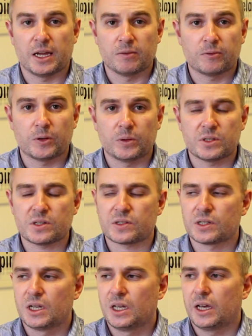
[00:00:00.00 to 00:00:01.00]

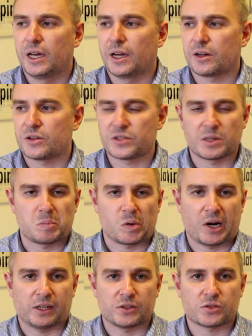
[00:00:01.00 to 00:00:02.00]
influence, because of the
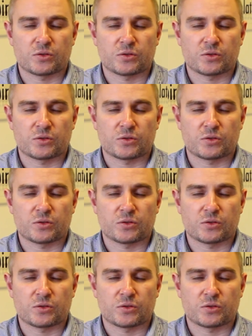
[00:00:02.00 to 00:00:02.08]
brand